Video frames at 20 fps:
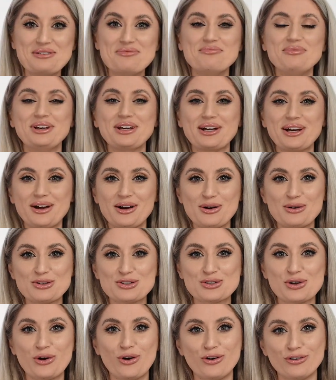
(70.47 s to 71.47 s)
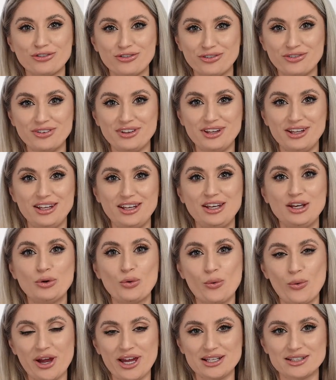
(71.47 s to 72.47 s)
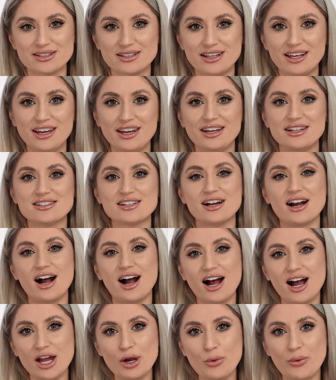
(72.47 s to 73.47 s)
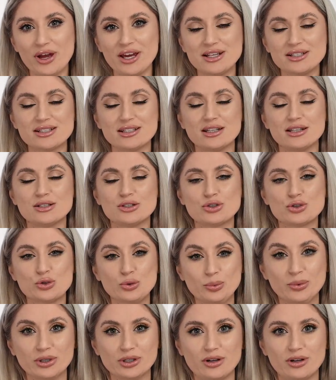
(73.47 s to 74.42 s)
because of the waist. It's a high waist, it's super